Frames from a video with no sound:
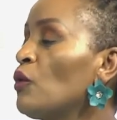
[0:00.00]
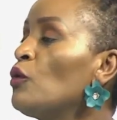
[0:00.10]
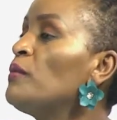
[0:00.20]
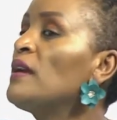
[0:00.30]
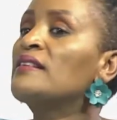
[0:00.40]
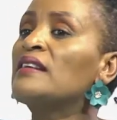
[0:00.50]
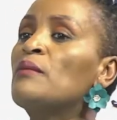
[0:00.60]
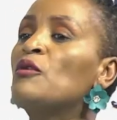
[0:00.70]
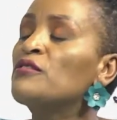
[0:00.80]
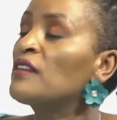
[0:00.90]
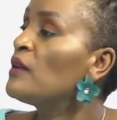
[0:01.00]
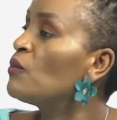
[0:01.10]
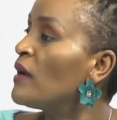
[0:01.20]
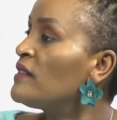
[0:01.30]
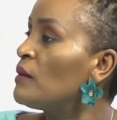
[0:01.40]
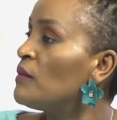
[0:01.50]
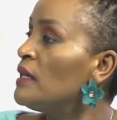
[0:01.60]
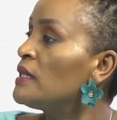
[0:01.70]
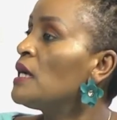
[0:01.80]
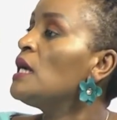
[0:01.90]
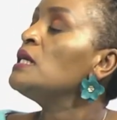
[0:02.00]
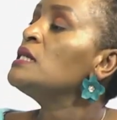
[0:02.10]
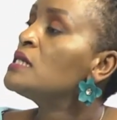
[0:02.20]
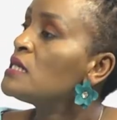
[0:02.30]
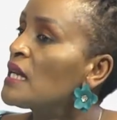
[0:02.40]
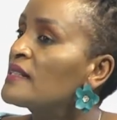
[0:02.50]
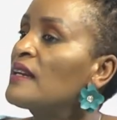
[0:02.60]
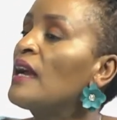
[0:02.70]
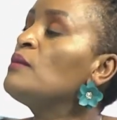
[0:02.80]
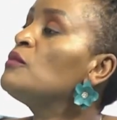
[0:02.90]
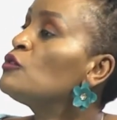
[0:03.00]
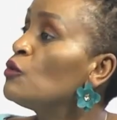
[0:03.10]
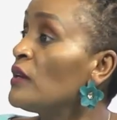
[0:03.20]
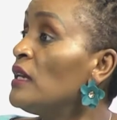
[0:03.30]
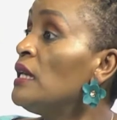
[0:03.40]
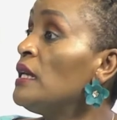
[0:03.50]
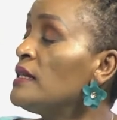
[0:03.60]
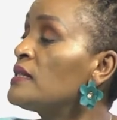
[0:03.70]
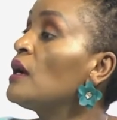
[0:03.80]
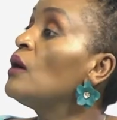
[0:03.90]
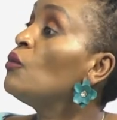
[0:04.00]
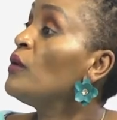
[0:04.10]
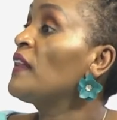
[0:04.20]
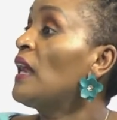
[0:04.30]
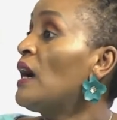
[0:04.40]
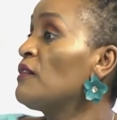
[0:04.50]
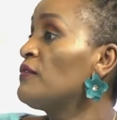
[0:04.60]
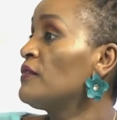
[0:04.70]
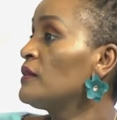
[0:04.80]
Could be a time of saying, wait a minute, it is a time to release with love.